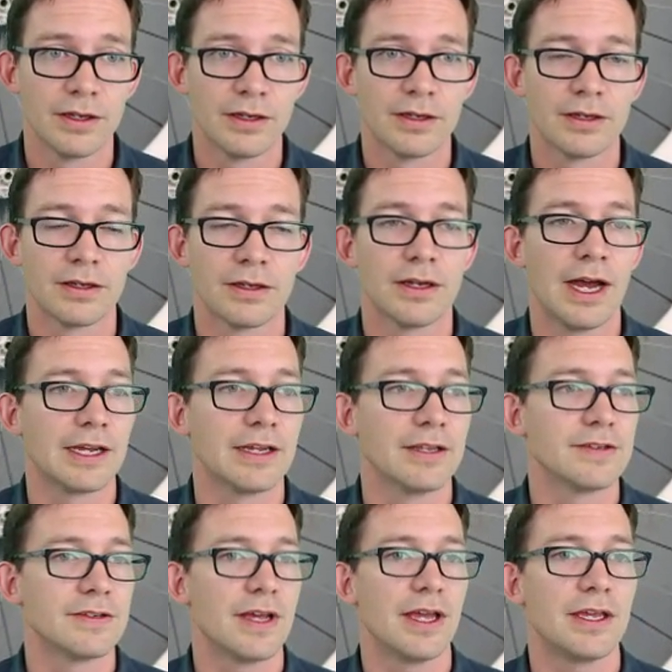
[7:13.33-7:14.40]
I can
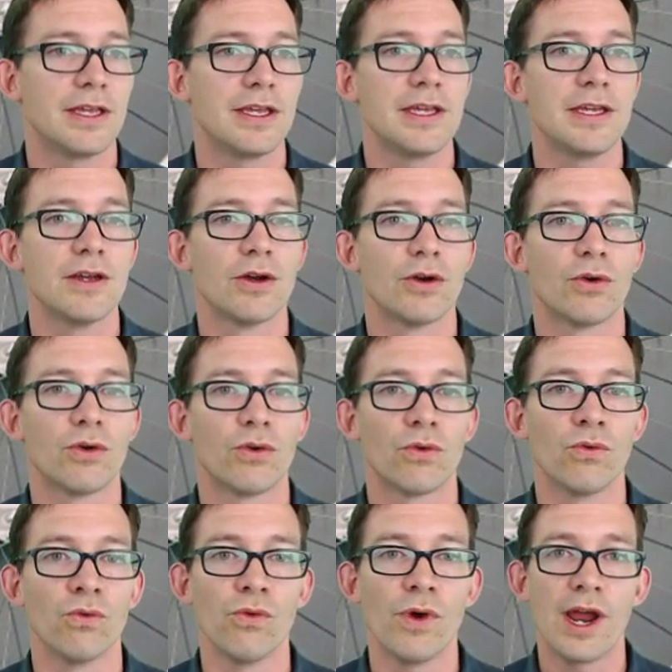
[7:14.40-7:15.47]
say he
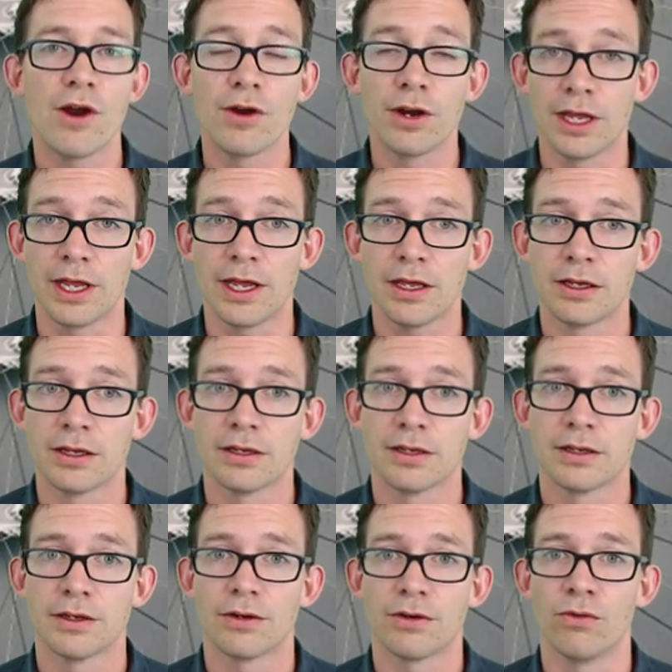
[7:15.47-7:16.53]
rarely
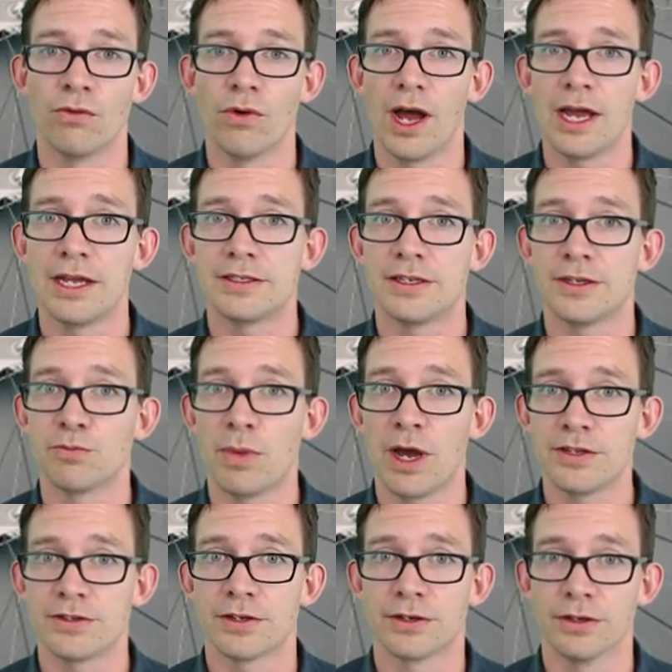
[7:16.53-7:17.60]
rides his
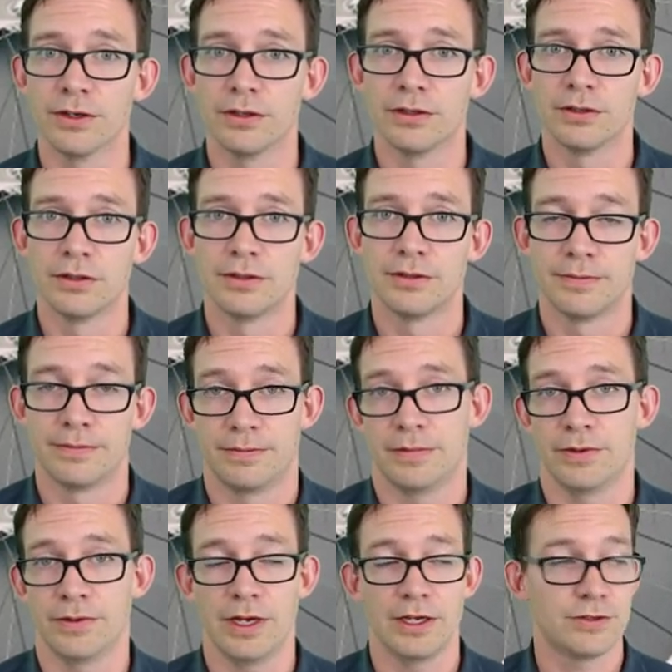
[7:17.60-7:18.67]
bicycle.
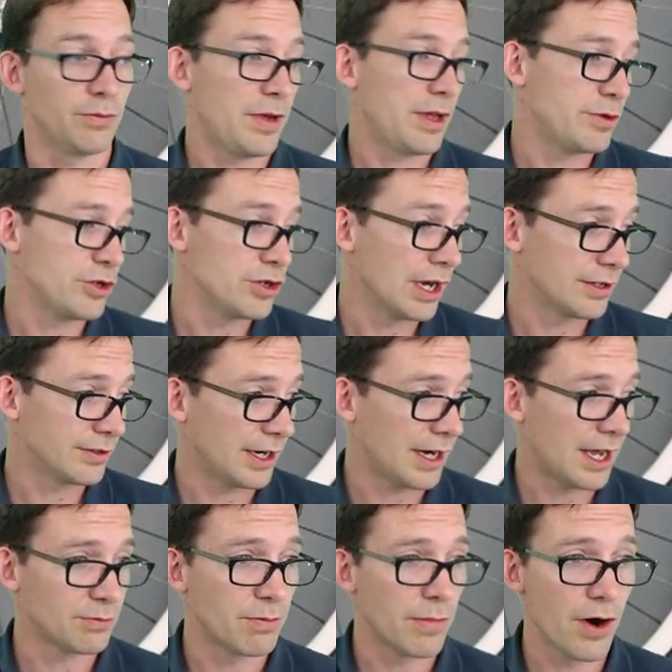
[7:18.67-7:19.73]
Okay, so maybe you guys can ask
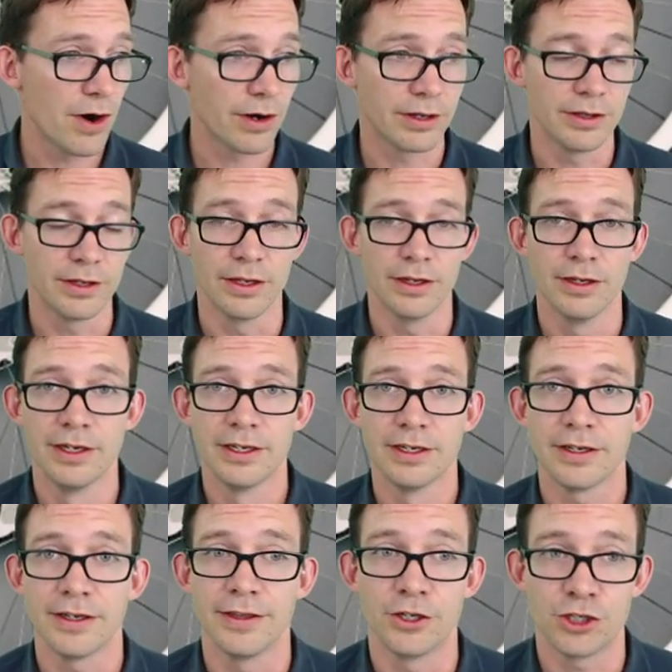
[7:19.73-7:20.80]
Mark in
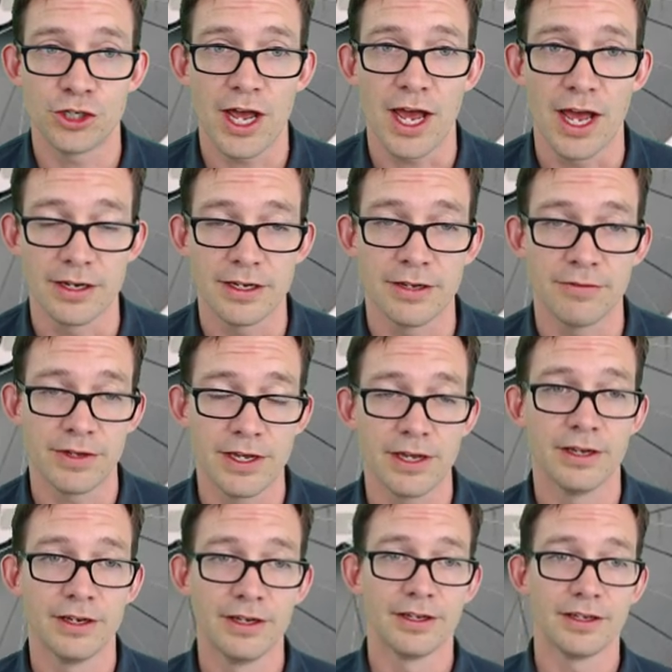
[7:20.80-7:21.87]
the chat if
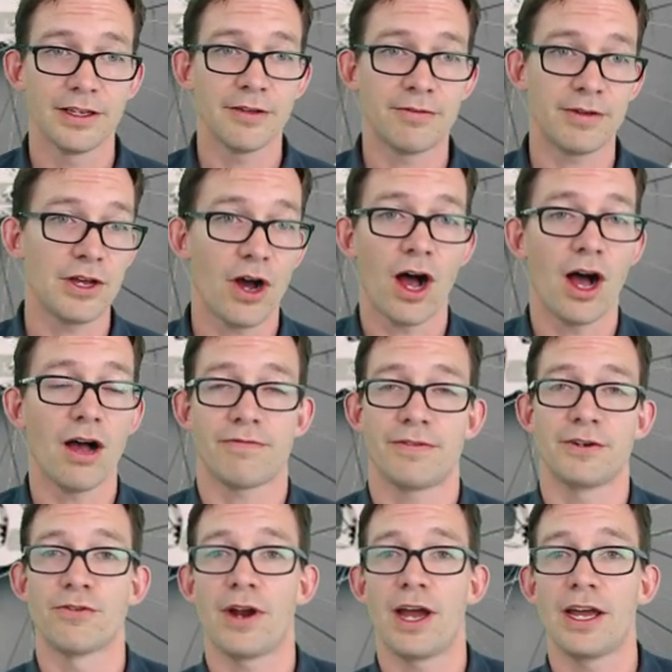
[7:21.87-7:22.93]
he often
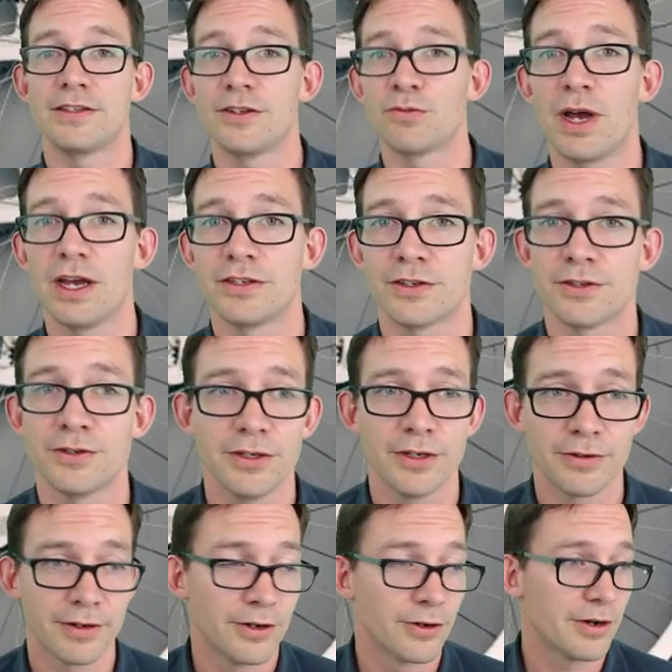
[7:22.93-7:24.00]
rides his bicycle
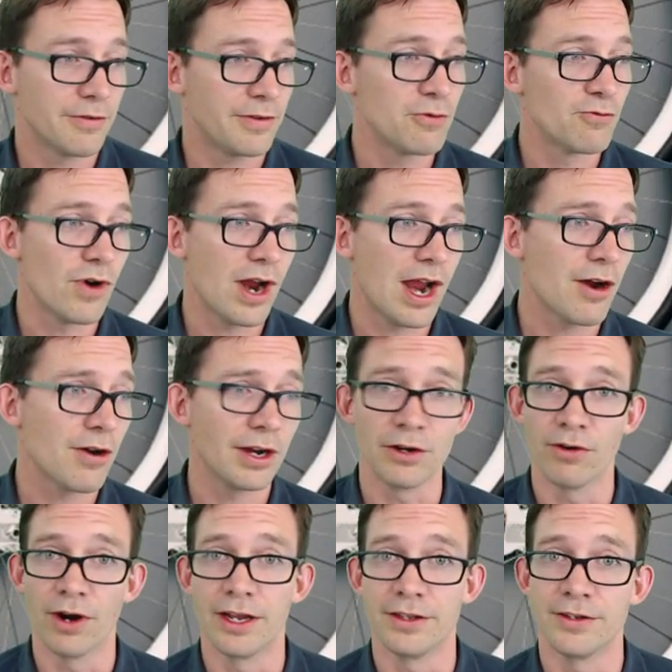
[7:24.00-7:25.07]
or if he rarely
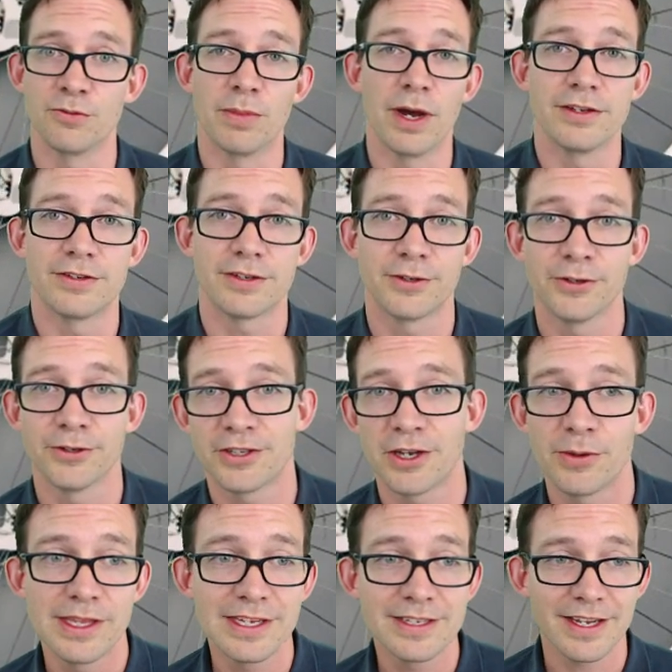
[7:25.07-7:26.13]
rides his bicycle. So in
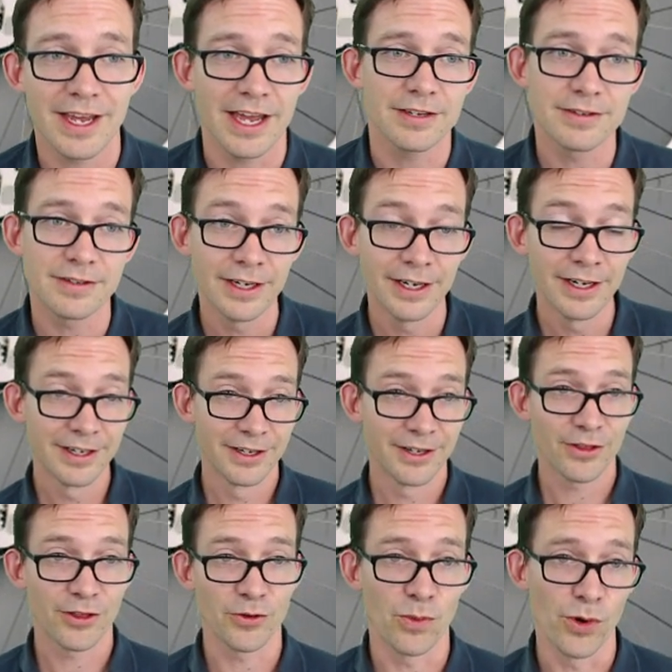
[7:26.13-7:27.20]
this case,
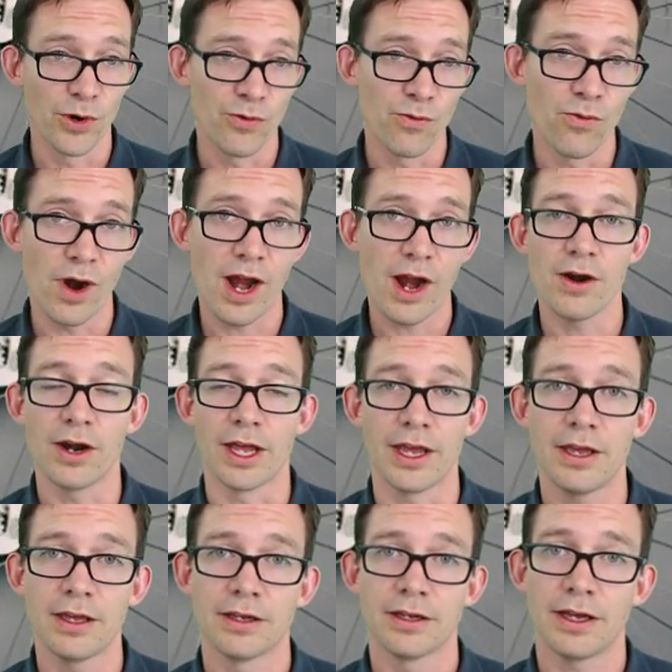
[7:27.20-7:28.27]
the word rarely,
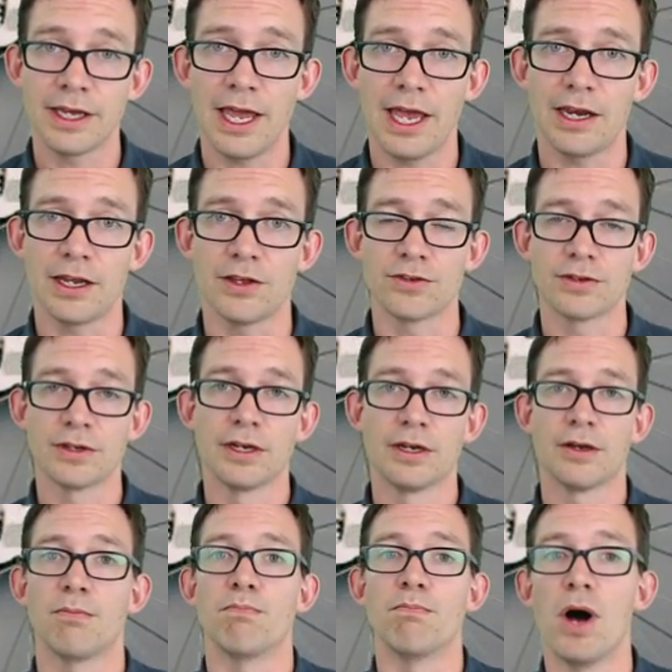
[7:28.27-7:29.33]
again, is
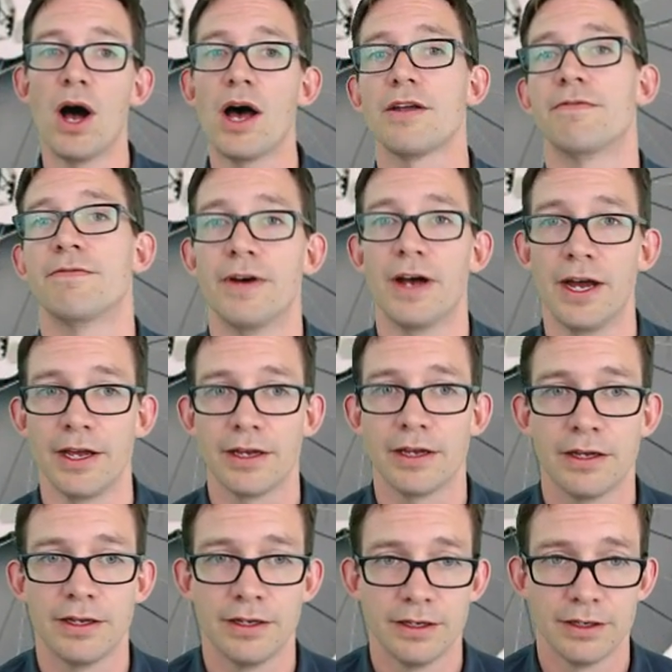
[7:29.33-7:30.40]
modifying
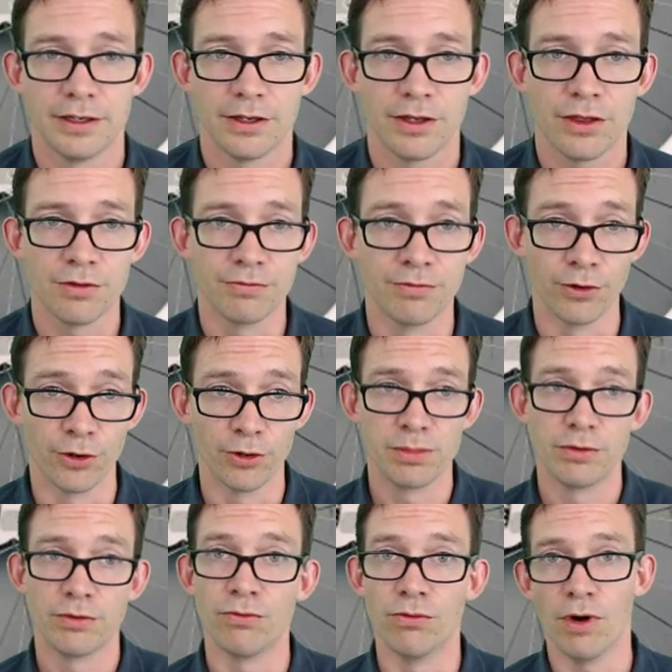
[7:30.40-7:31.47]
the verb
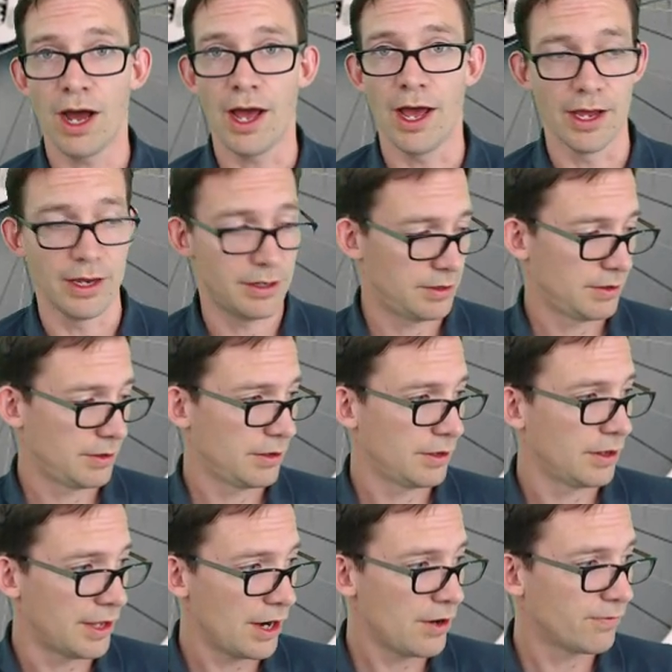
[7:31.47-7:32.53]
ride.
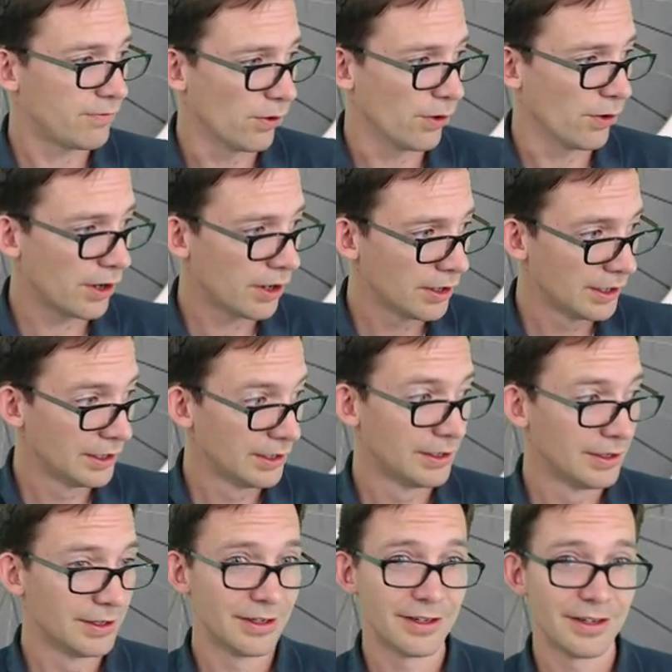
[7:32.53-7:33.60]
Therefore,
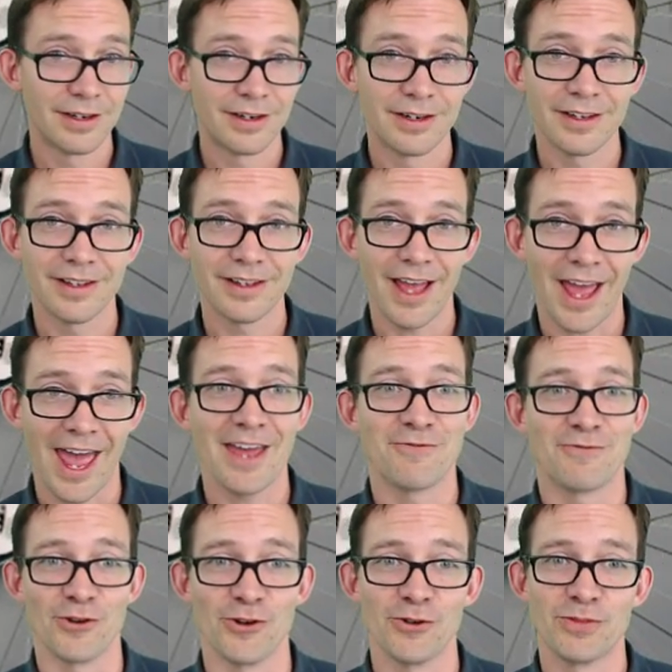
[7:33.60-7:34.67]

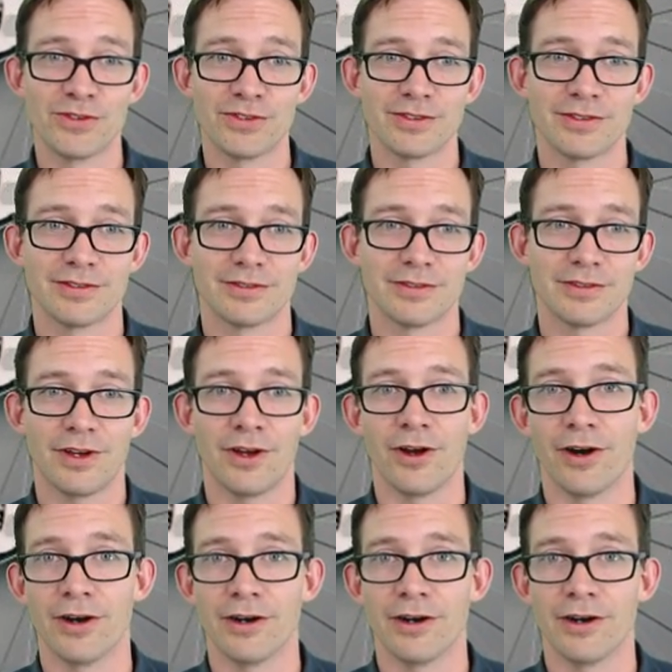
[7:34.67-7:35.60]
adverbs are